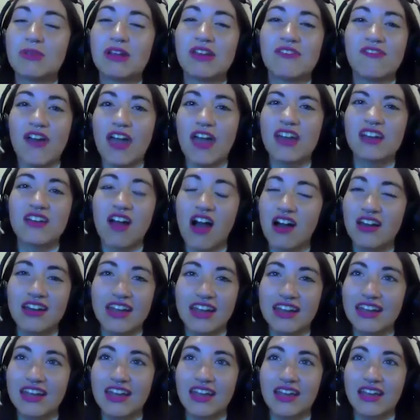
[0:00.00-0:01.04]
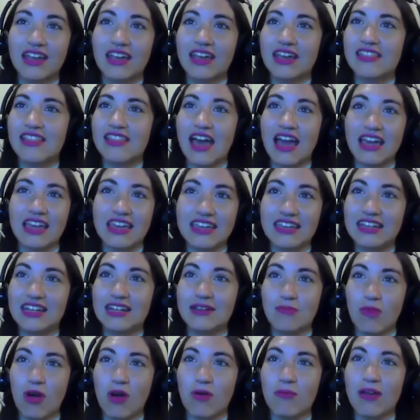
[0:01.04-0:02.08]
But if I had gone in it in that
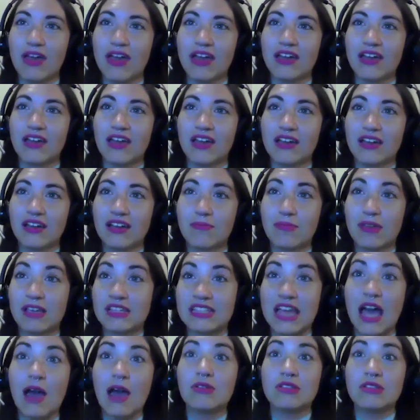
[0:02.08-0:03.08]
heated moment, because yeah.